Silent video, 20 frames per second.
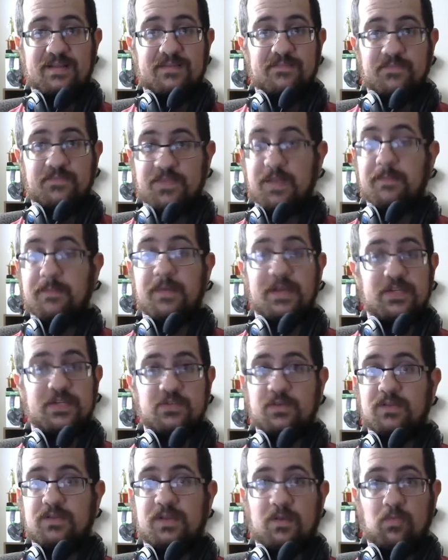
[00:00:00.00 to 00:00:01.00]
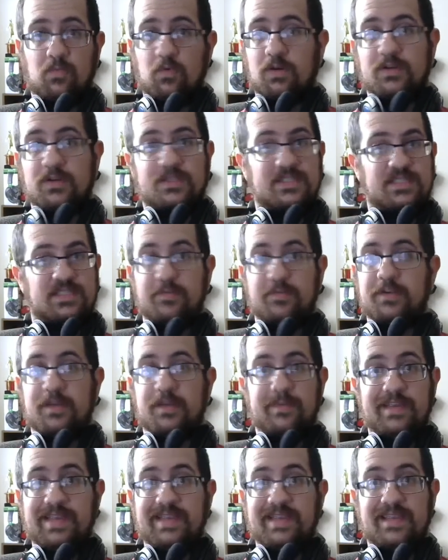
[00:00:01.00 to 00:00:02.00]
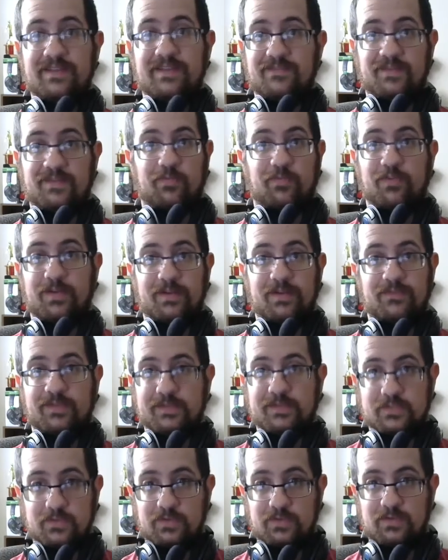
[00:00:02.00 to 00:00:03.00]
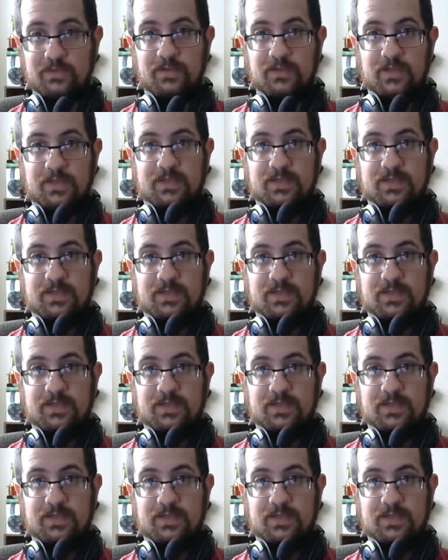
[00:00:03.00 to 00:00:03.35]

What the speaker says: you might as well let him walk, because WWE ain't giving him creative control.